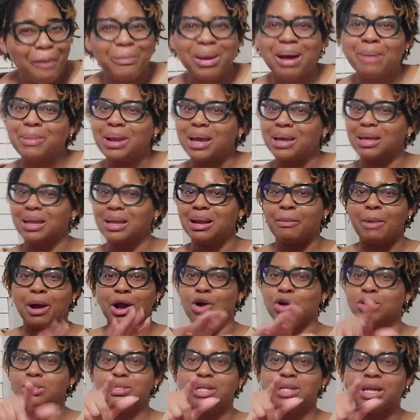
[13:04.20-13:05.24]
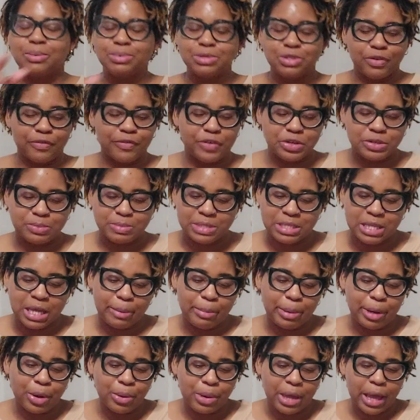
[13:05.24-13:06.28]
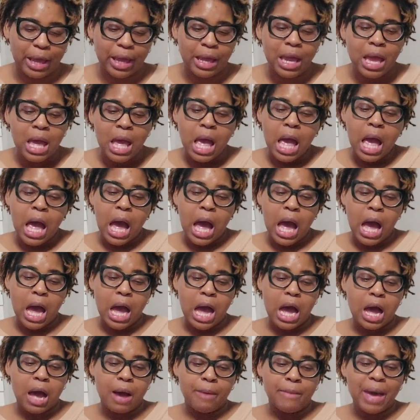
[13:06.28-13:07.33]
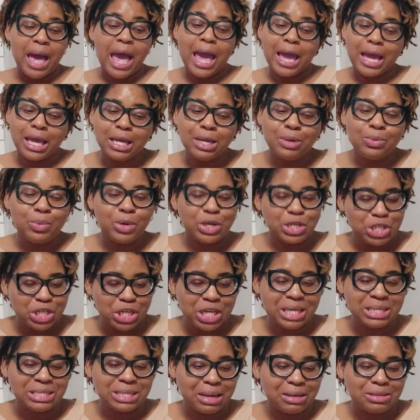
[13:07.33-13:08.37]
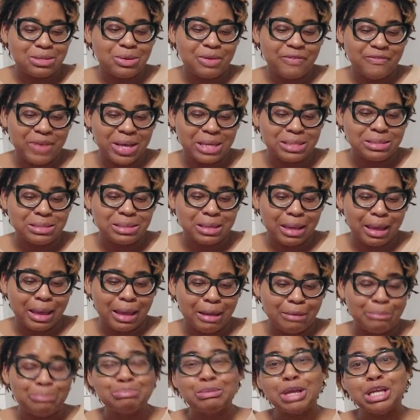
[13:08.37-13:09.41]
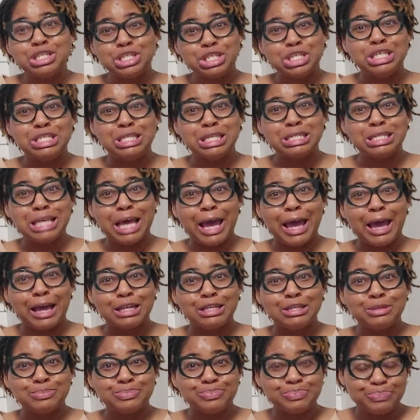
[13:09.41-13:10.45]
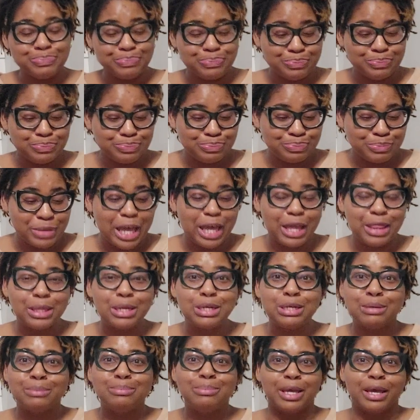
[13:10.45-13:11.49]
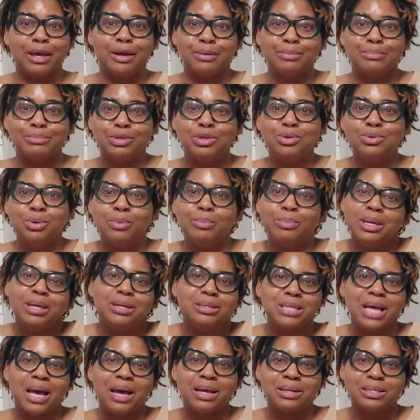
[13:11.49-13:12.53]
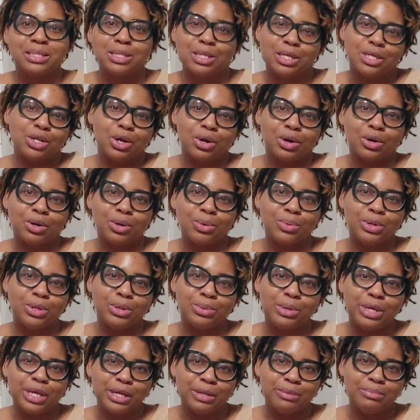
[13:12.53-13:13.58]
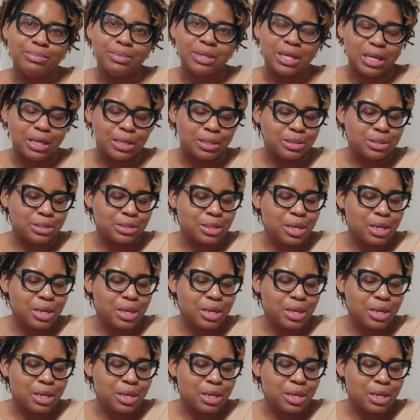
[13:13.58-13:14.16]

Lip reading: but I'm not getting out my car. So that was her first mistake, but okay. And when she gets out to investigate, she's attacked. You're going to be attacked in the dark when you hit things.